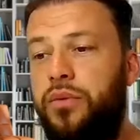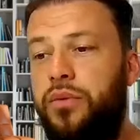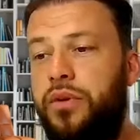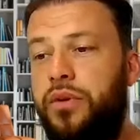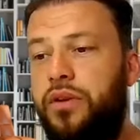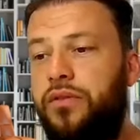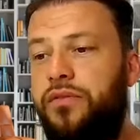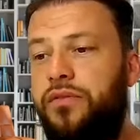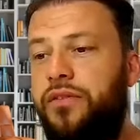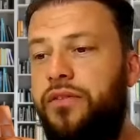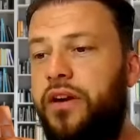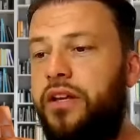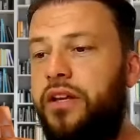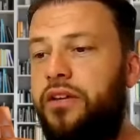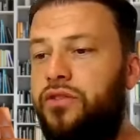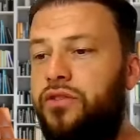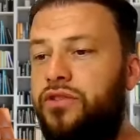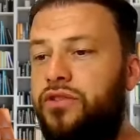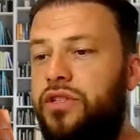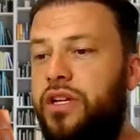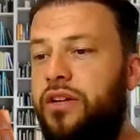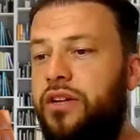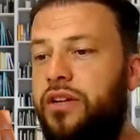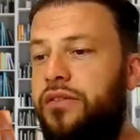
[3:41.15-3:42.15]
will find
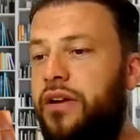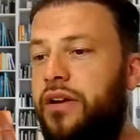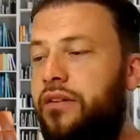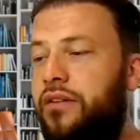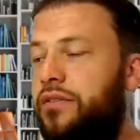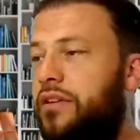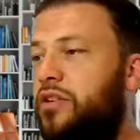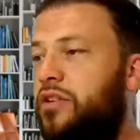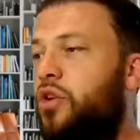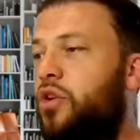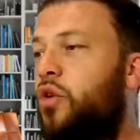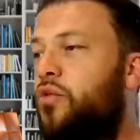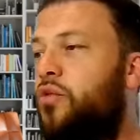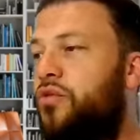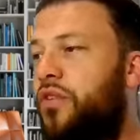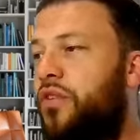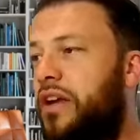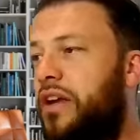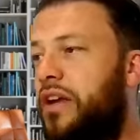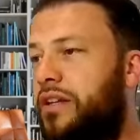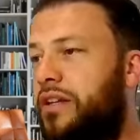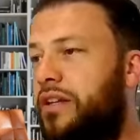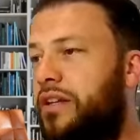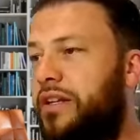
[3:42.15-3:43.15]
yourself having no
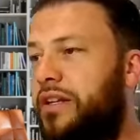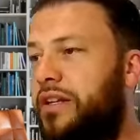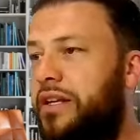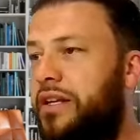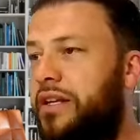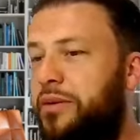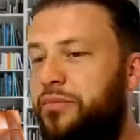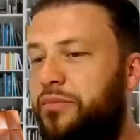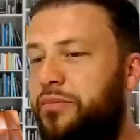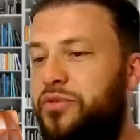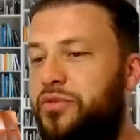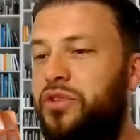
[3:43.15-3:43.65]
faith in him.